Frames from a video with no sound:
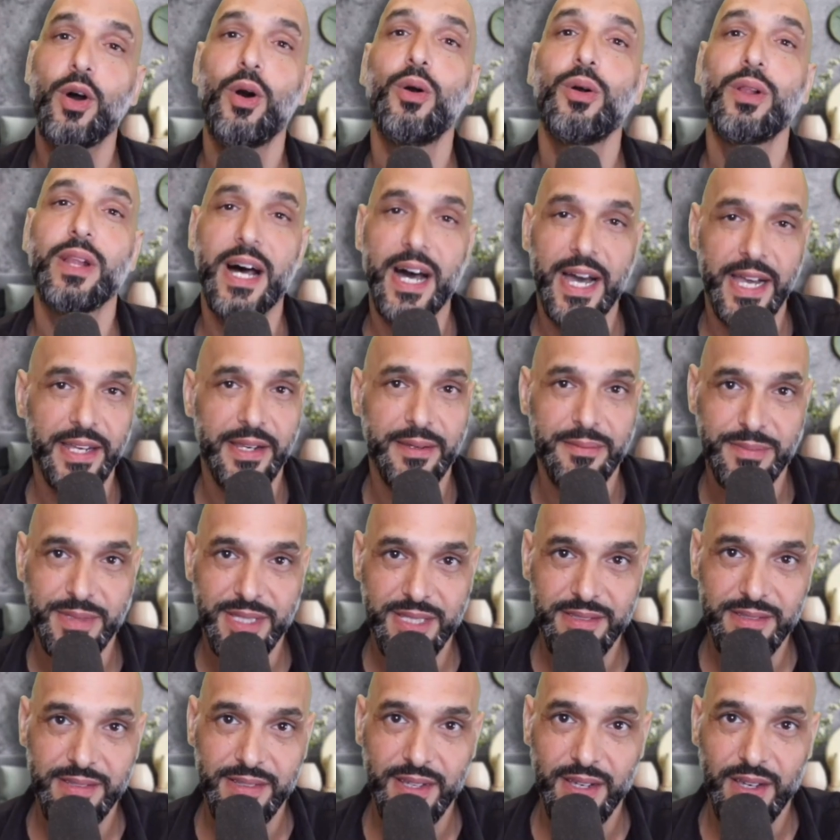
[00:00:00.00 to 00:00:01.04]
all items.
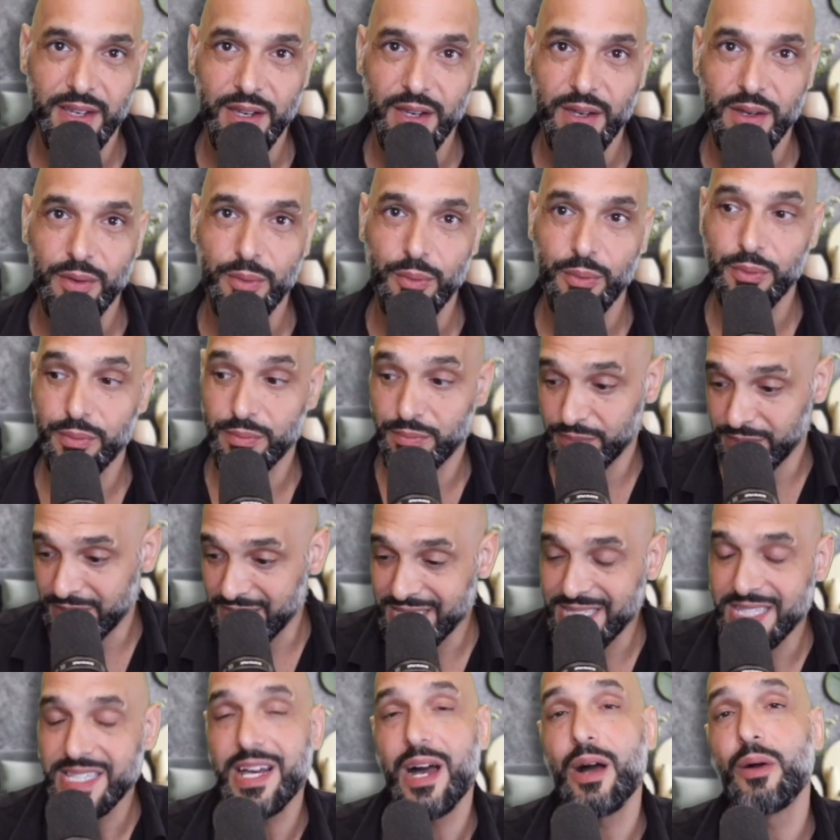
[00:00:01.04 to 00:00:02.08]

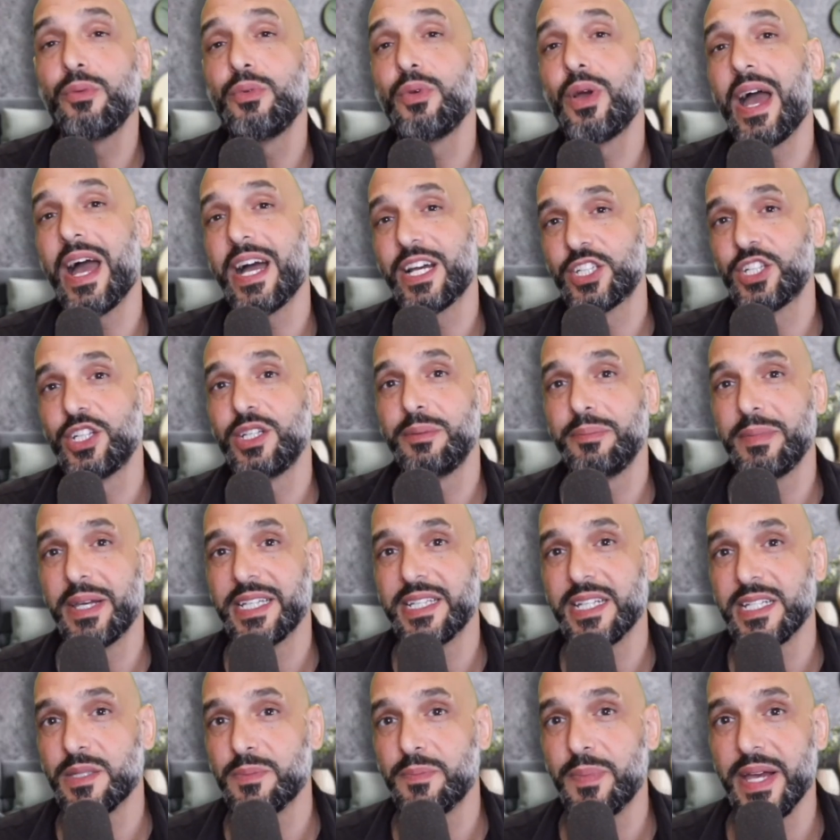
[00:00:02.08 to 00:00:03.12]
This is how you actually make
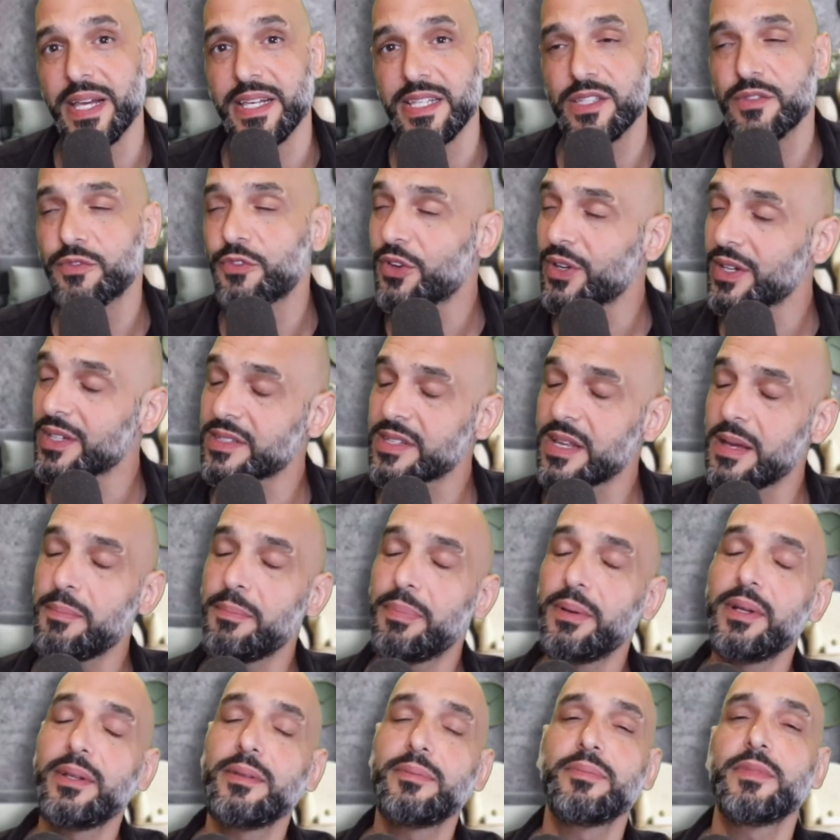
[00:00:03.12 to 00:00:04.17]
the space. For
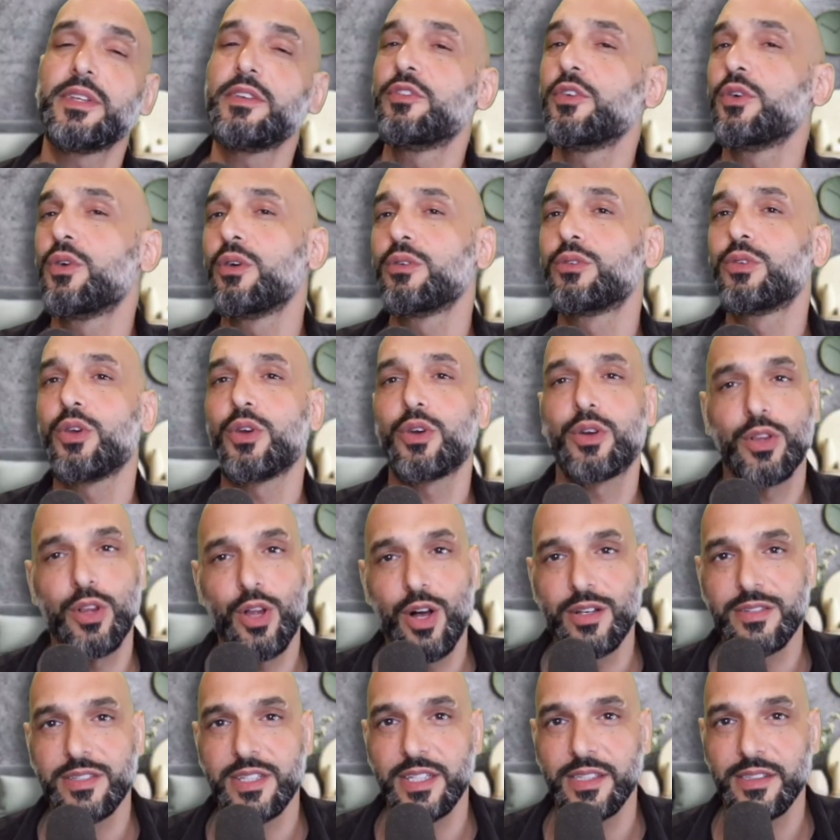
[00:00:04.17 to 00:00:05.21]
example, if you go to your
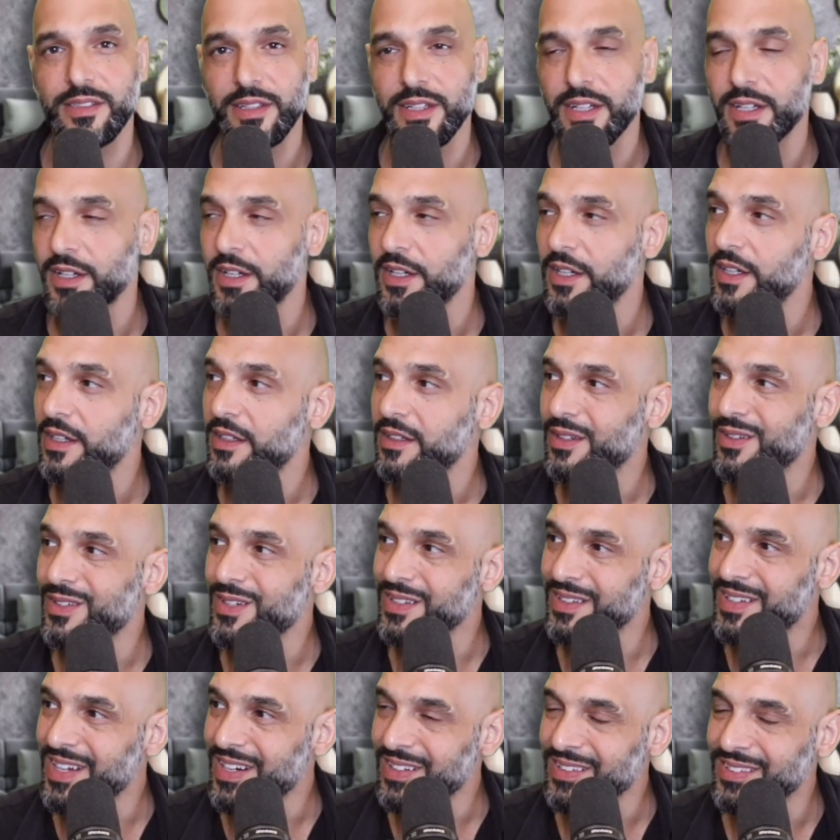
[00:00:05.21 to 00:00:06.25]
closet,
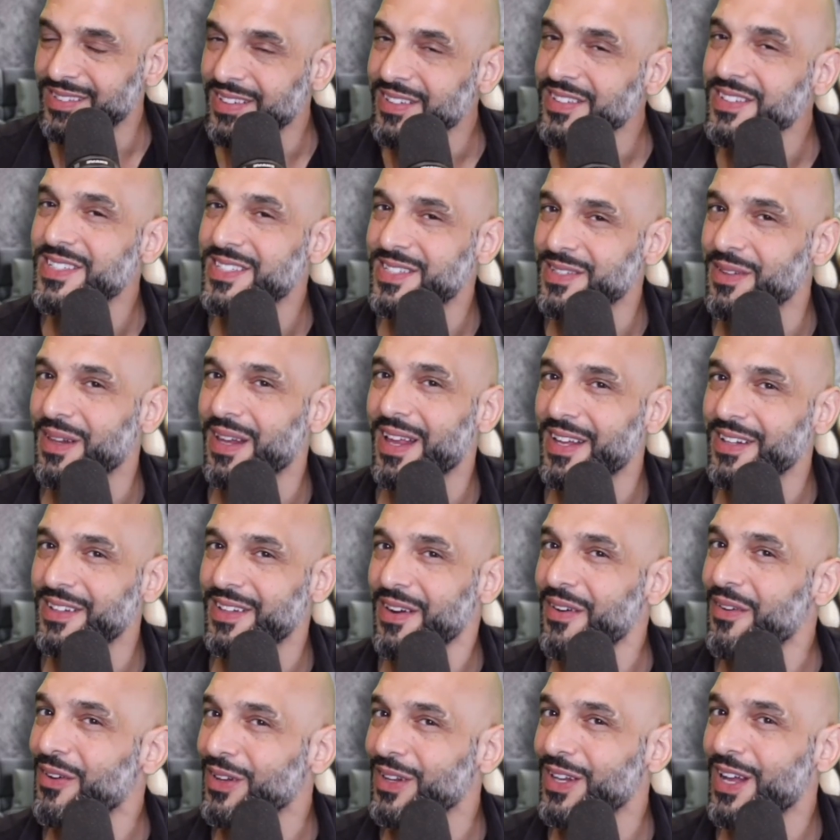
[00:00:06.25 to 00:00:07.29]
there
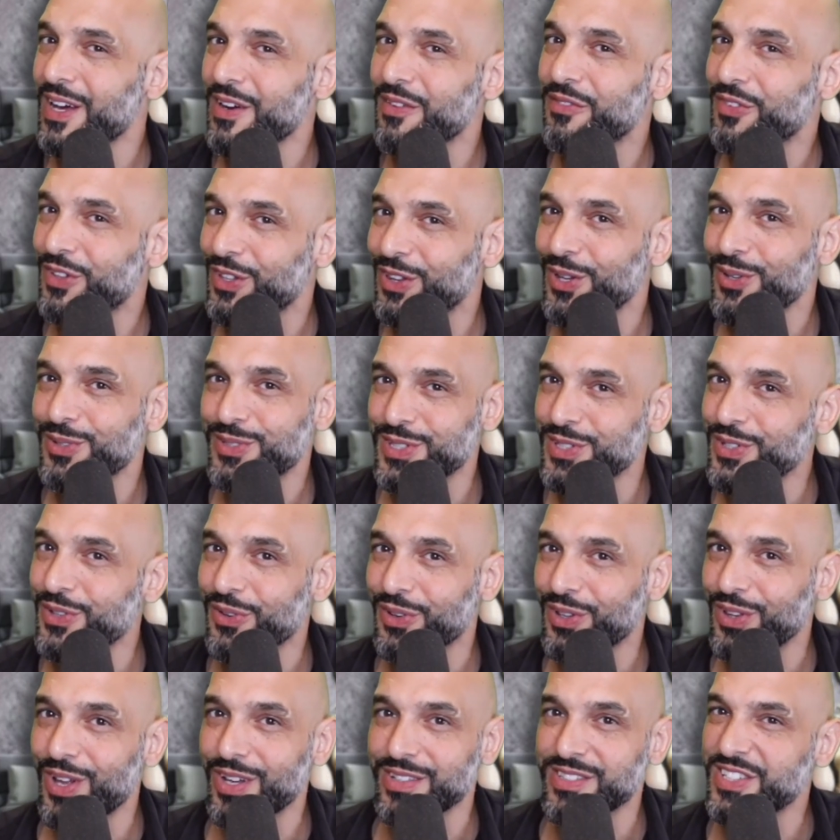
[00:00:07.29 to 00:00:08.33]
are a lot of clothes in your
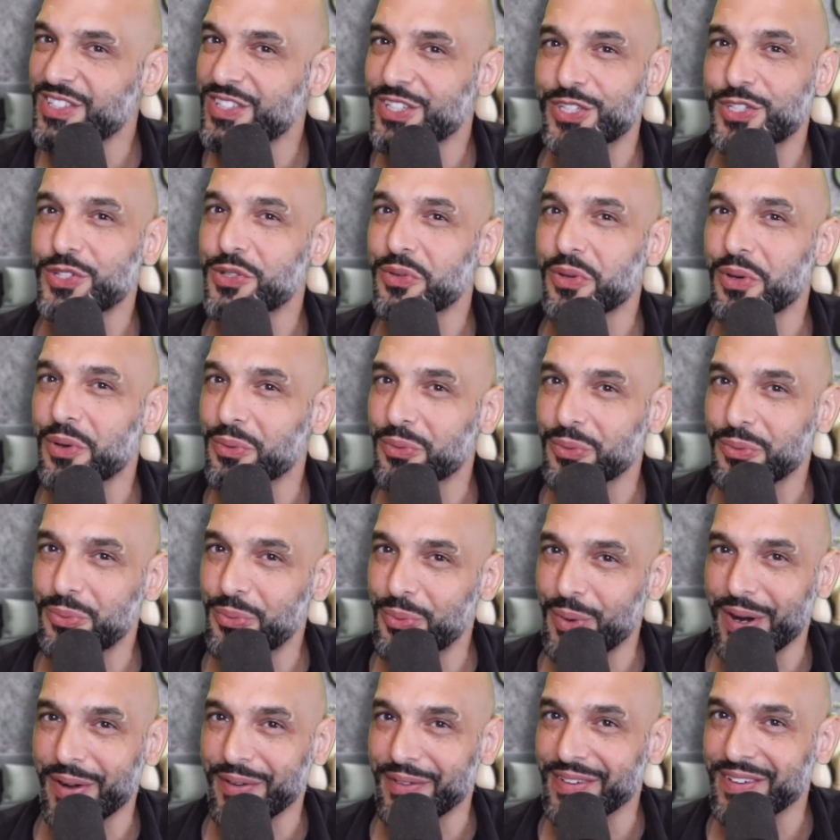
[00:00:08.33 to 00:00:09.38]
closet that you're not
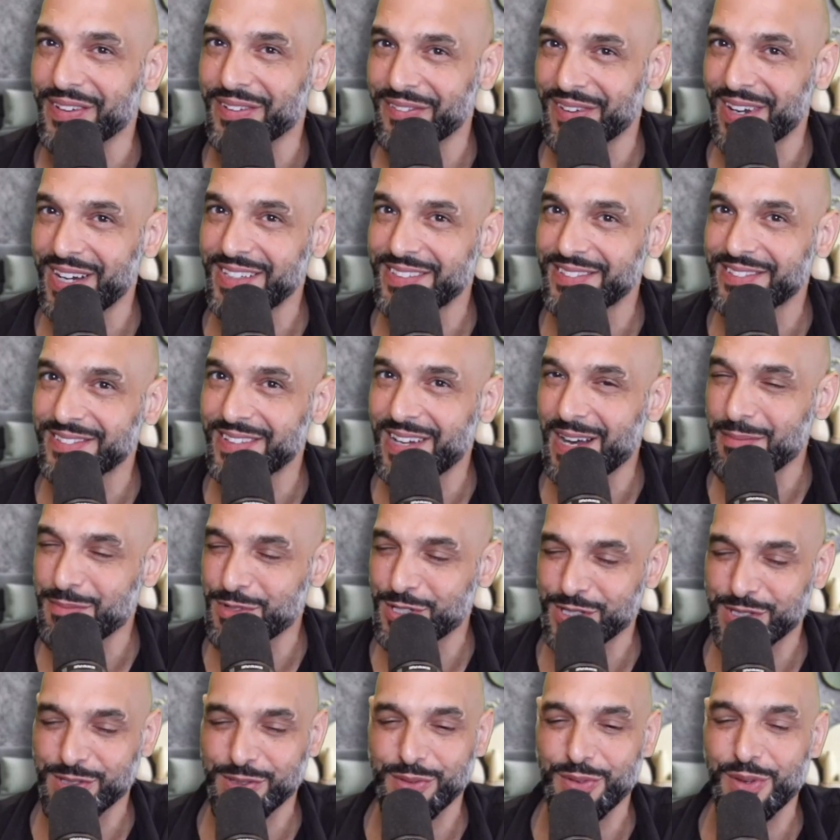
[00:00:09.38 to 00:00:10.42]
wearing, right? I'm
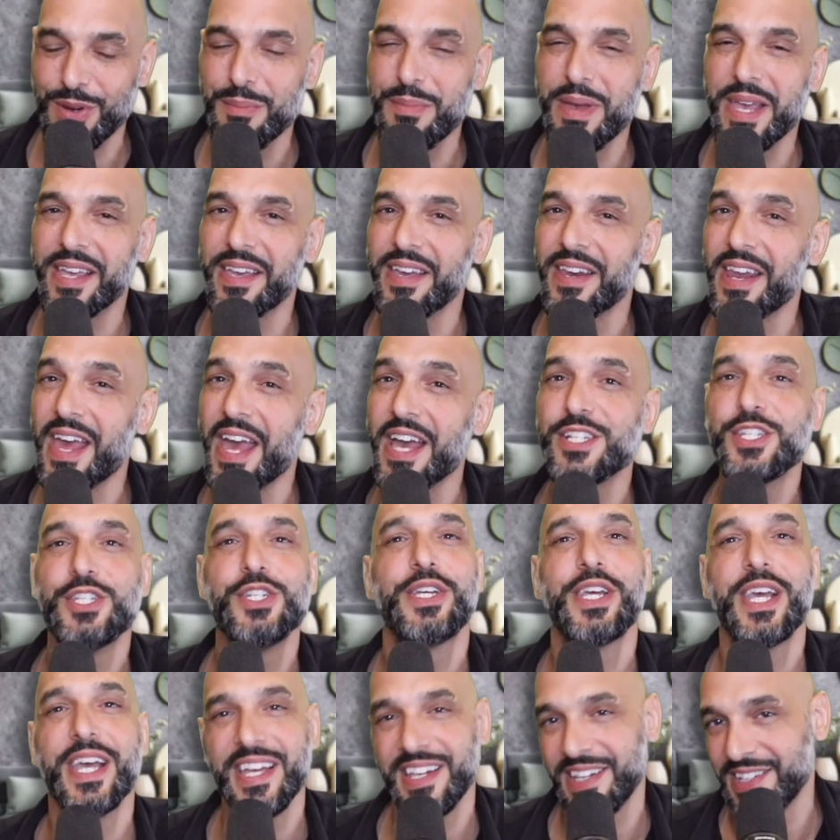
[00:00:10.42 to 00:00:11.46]
just going to make an
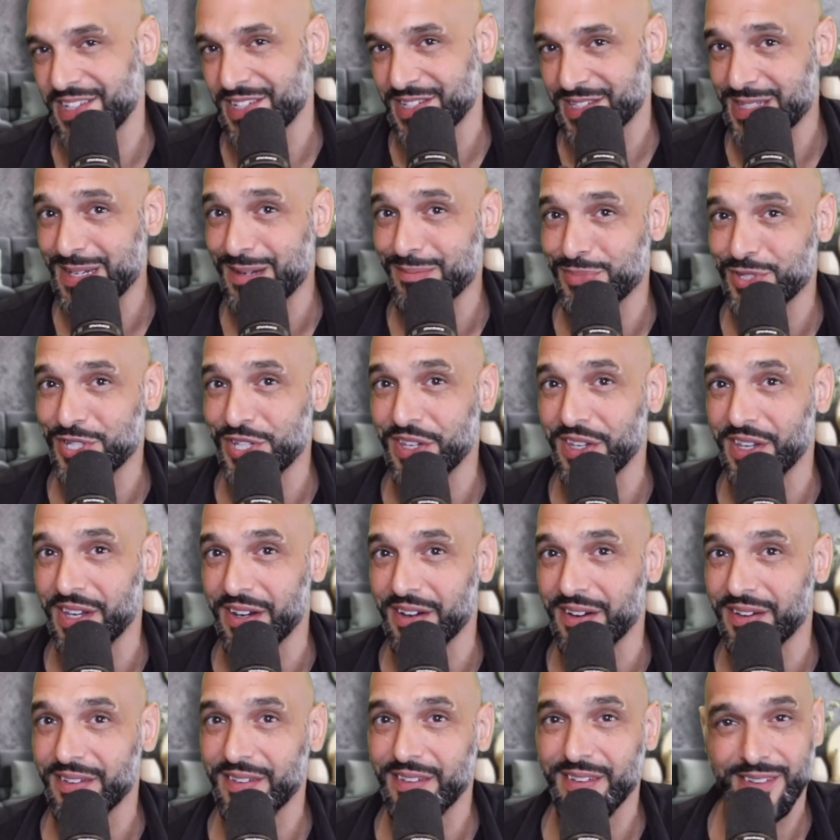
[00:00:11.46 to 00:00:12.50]
educated assumption
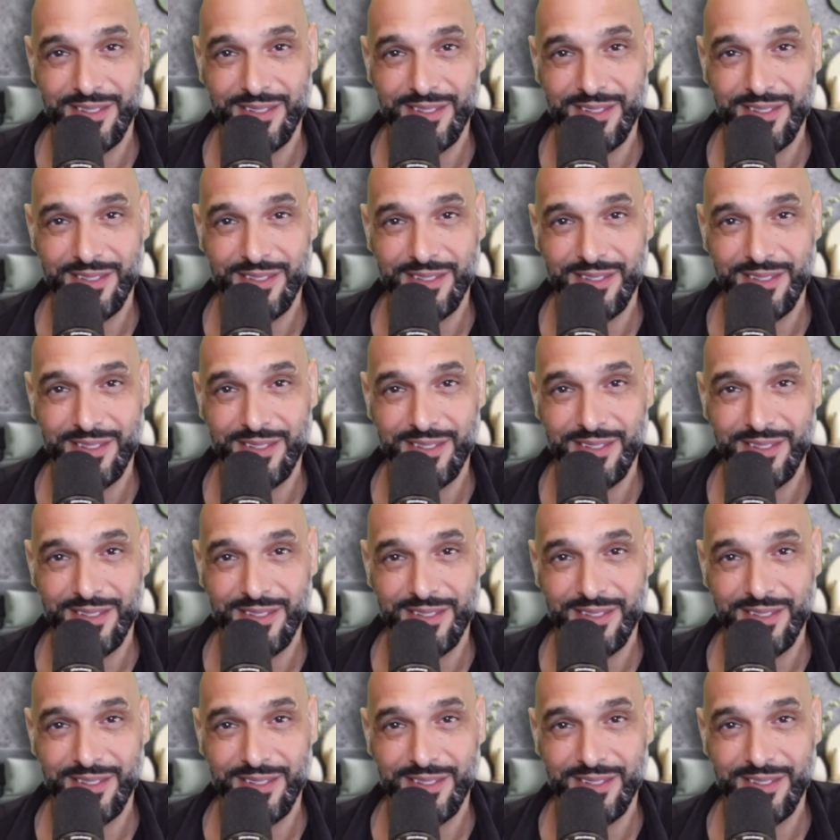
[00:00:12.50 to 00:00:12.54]
here.